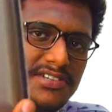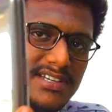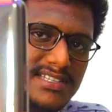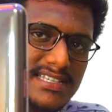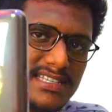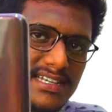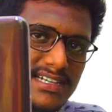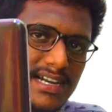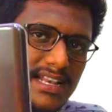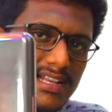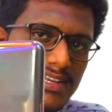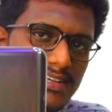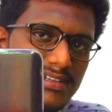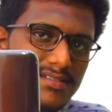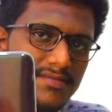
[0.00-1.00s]
you can see the
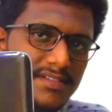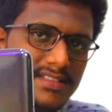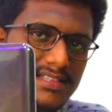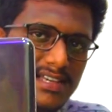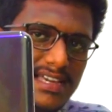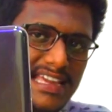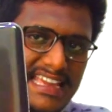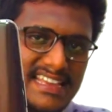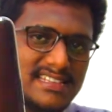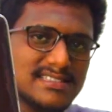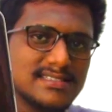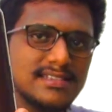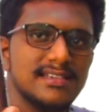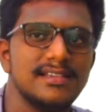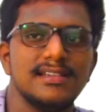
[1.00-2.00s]
color with the
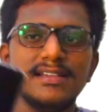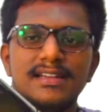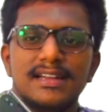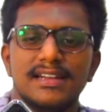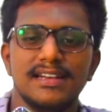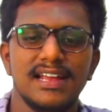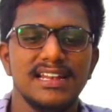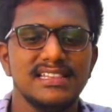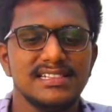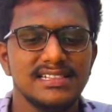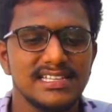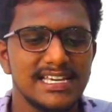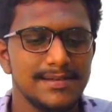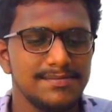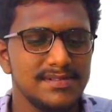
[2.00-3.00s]
case. And I'll
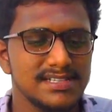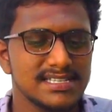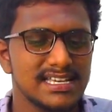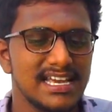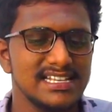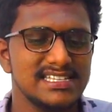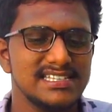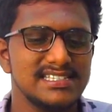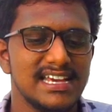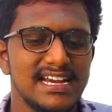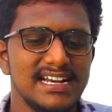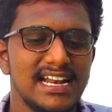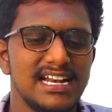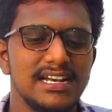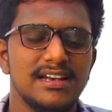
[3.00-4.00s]
keep this case
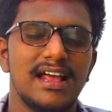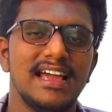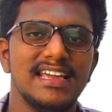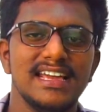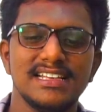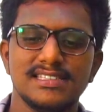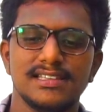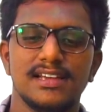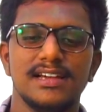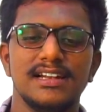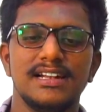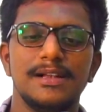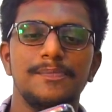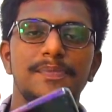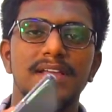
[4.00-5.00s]
aside, and I guess
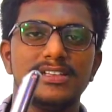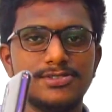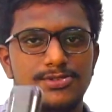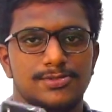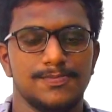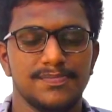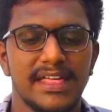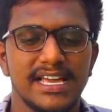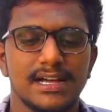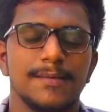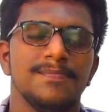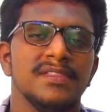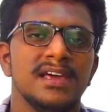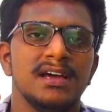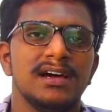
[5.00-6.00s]
it will be like
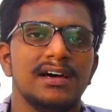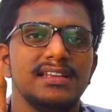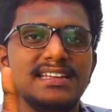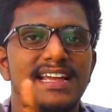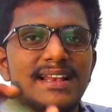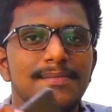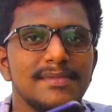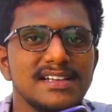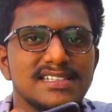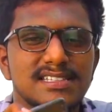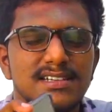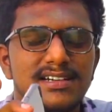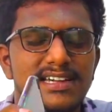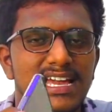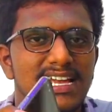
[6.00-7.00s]
Realme's
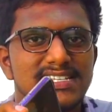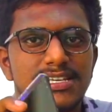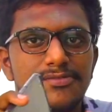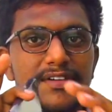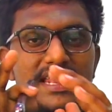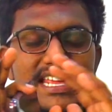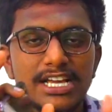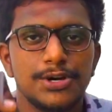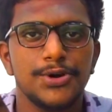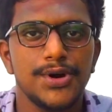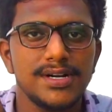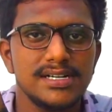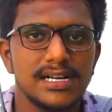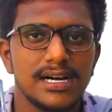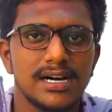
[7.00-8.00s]
case are very
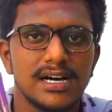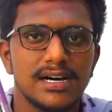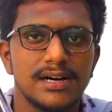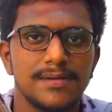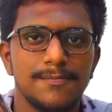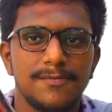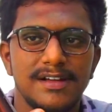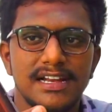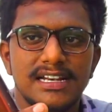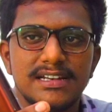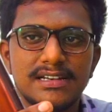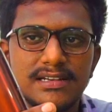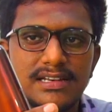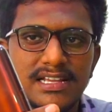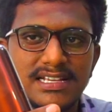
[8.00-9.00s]
good. It
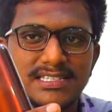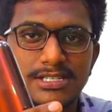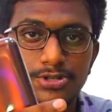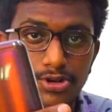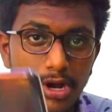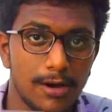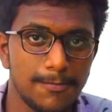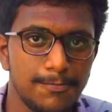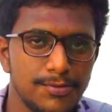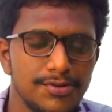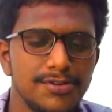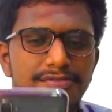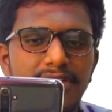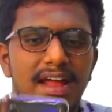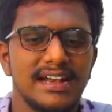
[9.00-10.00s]
is drop
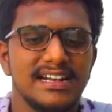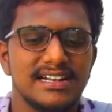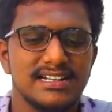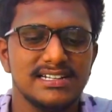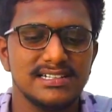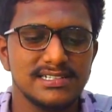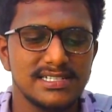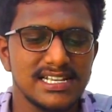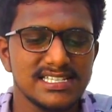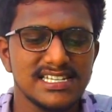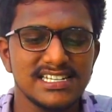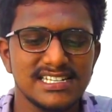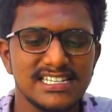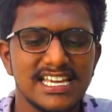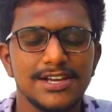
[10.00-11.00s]
proof, and it
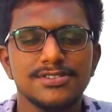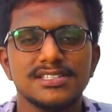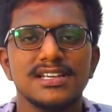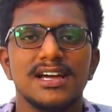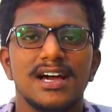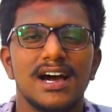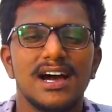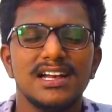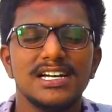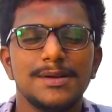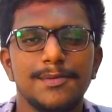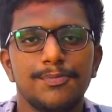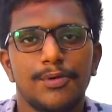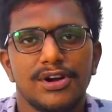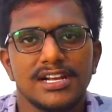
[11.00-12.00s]
gives a
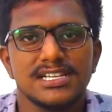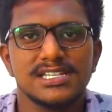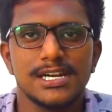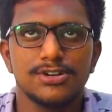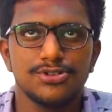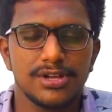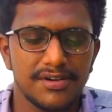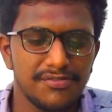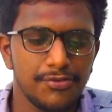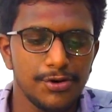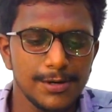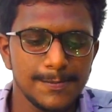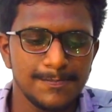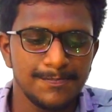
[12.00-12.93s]
little bit protection to your phone,